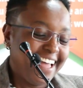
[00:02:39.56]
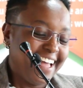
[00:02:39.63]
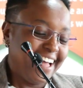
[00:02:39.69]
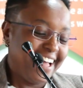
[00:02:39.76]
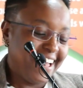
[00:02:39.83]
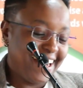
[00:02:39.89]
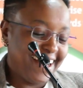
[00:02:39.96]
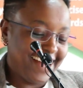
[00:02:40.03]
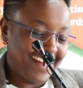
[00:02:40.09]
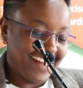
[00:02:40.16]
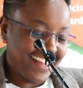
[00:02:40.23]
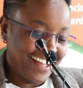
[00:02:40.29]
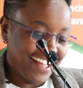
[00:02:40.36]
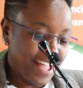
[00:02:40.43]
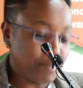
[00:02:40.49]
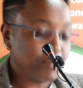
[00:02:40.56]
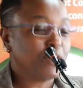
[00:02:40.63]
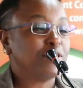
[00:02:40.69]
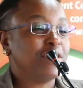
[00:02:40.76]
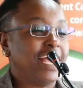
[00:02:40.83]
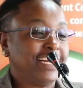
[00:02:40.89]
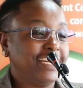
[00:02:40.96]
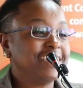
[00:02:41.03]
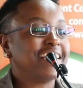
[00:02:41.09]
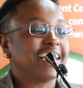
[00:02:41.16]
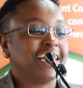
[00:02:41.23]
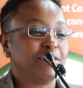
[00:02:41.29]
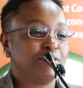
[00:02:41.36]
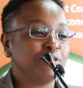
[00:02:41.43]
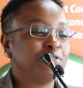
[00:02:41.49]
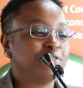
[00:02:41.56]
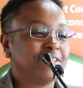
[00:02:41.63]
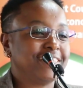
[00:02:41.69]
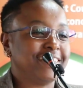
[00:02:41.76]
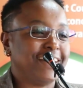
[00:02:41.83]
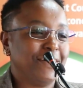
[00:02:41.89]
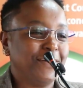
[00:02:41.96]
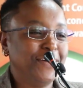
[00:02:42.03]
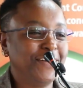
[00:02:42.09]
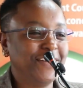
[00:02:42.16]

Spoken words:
at least I can confess now.